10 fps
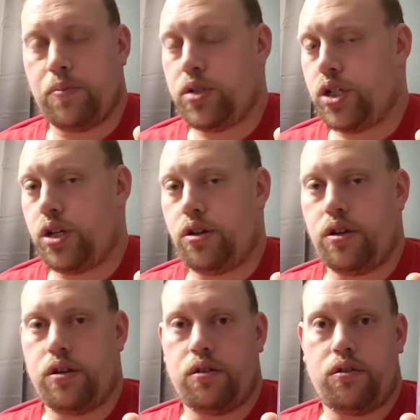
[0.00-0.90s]
I'm
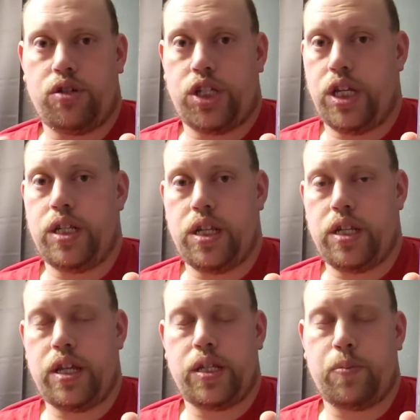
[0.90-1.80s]
sure
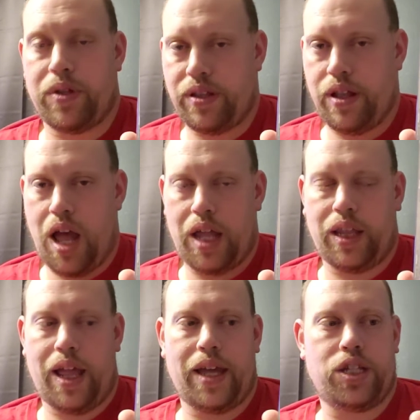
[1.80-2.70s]
cheesiness, but I
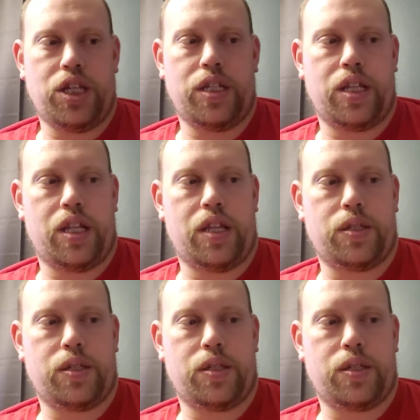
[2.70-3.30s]
like cheesiness.